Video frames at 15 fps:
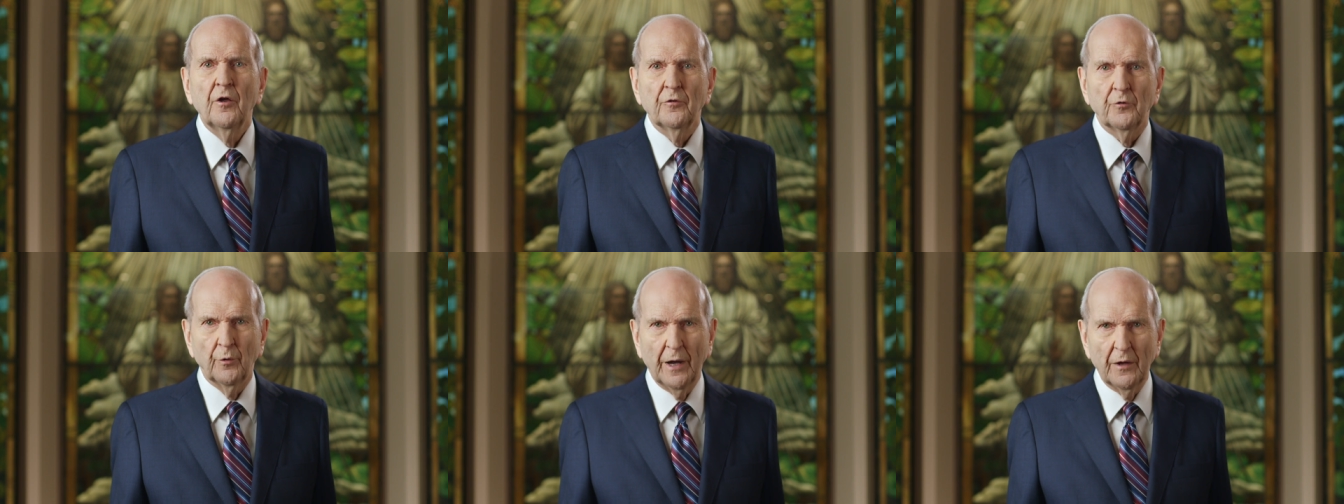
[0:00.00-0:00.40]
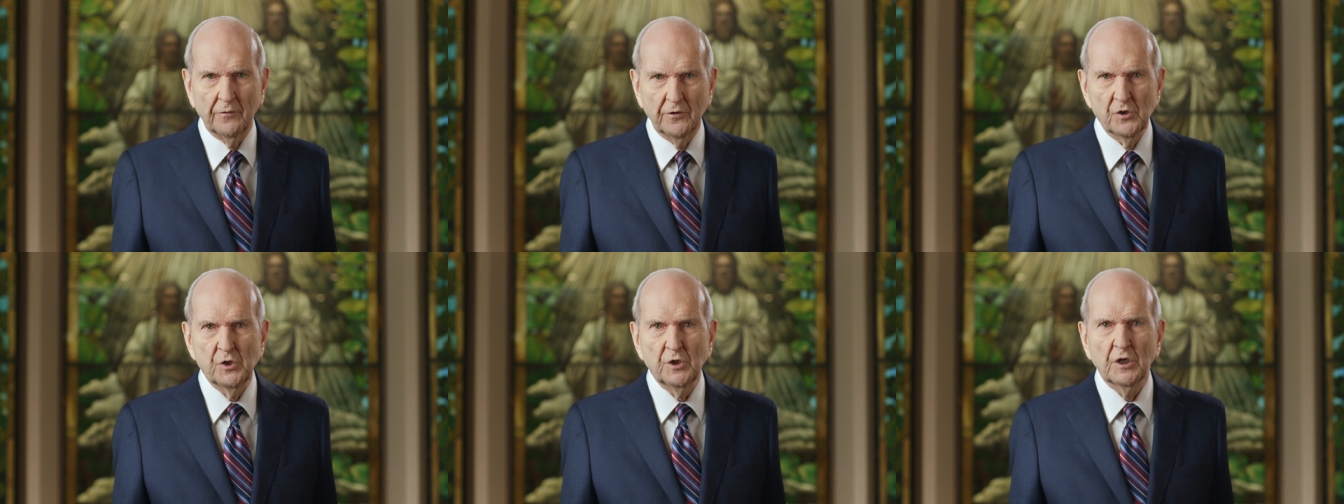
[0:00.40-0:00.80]
Throughout
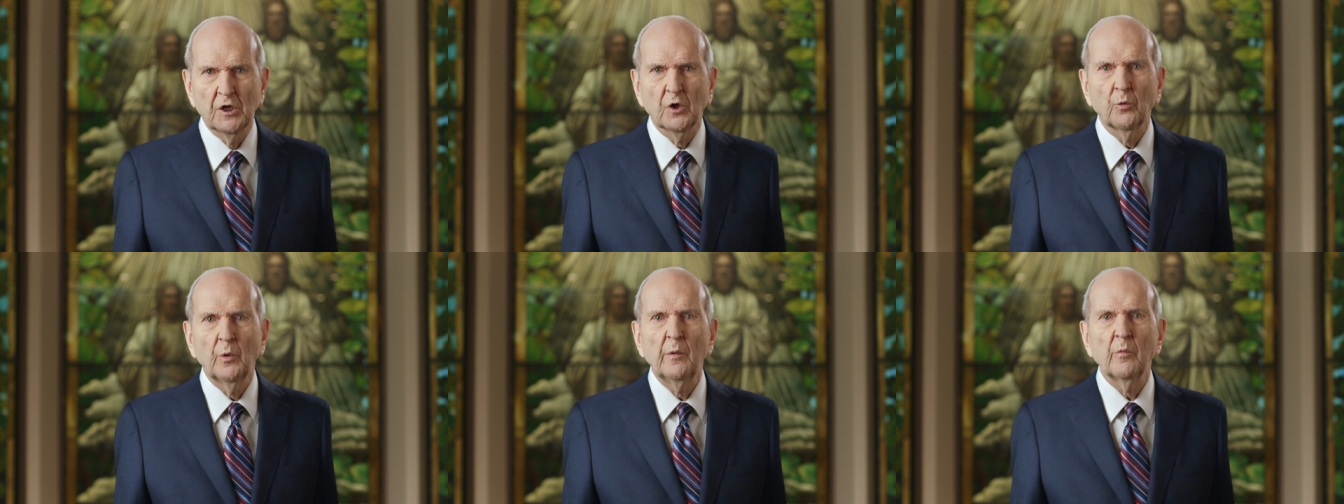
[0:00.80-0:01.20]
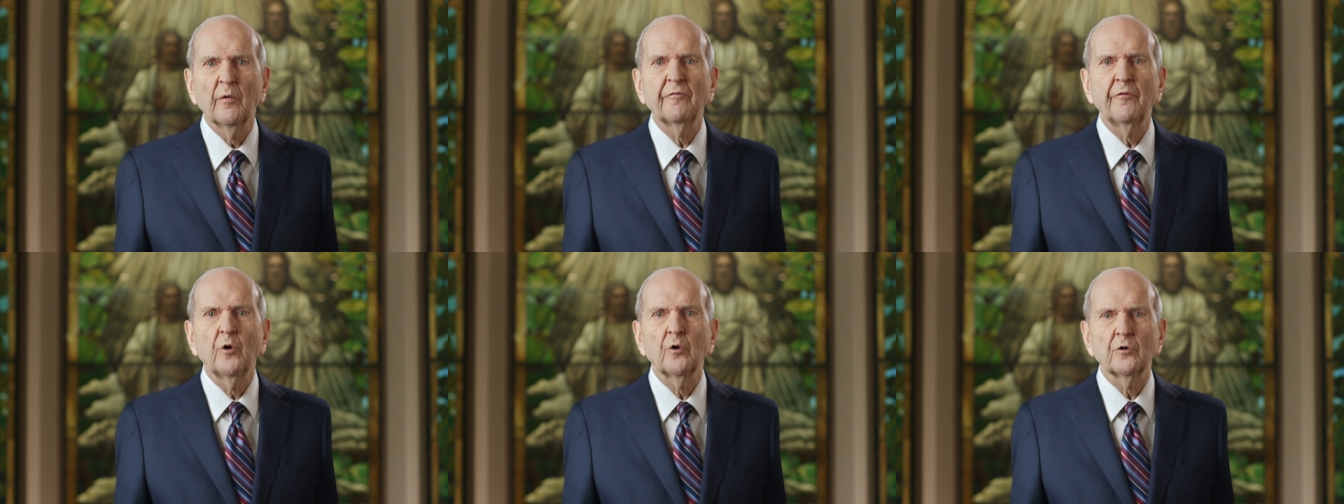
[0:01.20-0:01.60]
this year, we will
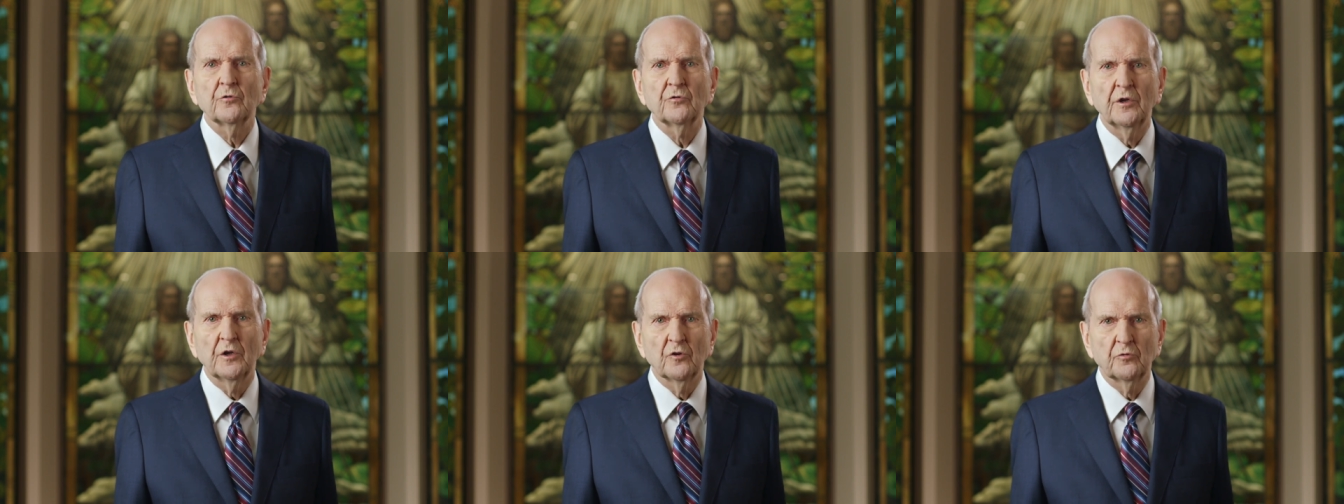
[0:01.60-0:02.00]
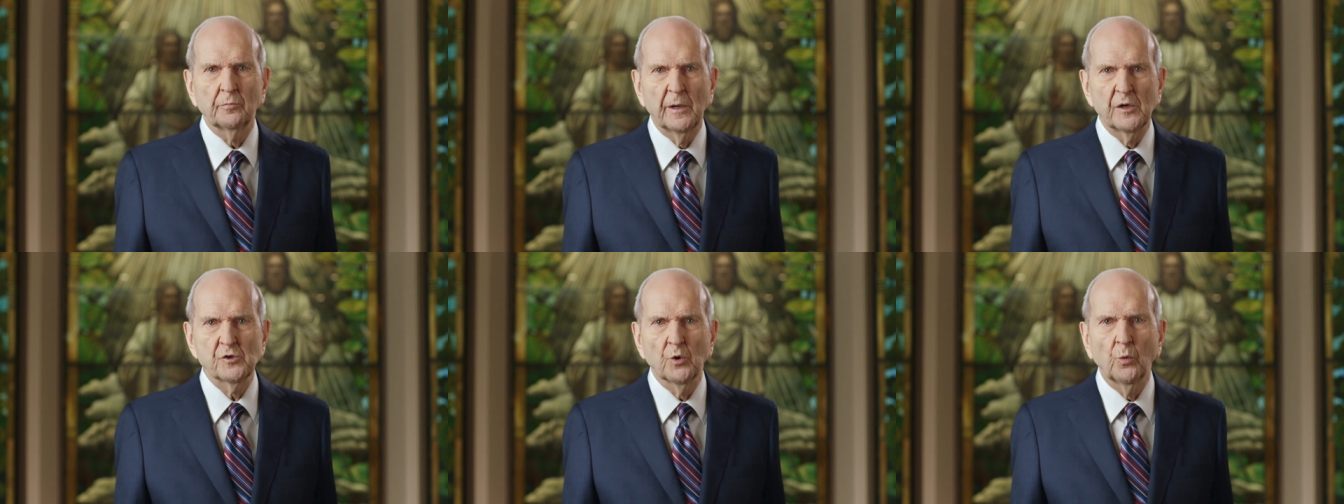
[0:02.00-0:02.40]
focus in a
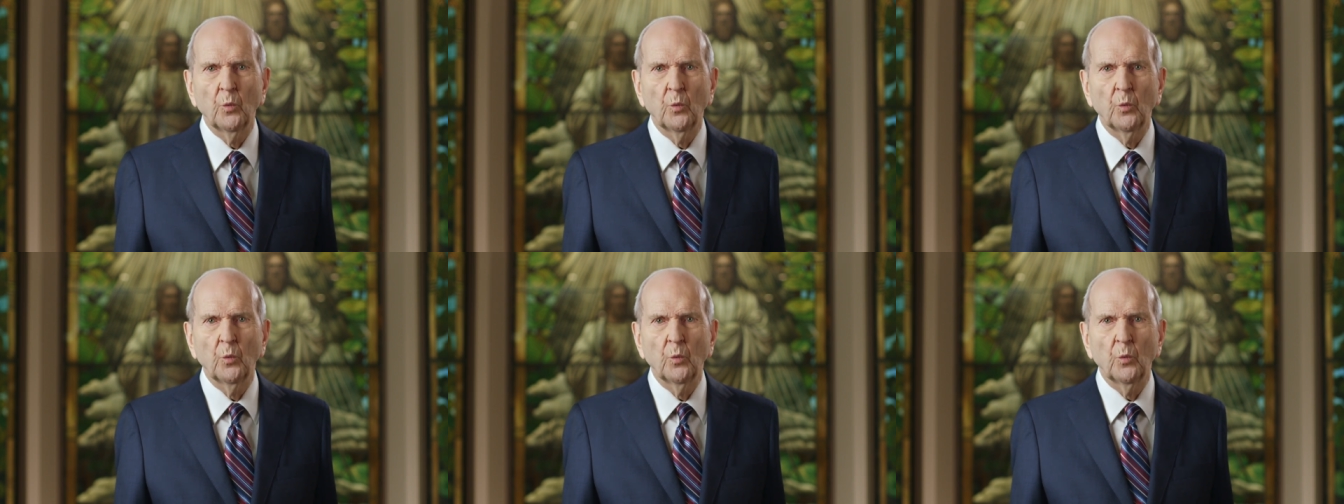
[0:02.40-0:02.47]
special